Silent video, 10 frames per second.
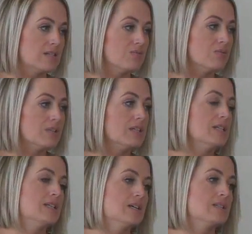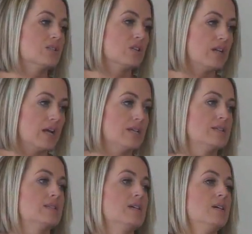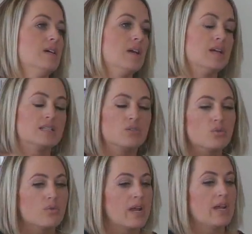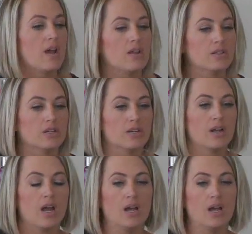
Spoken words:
It really does look nice. It's a great color.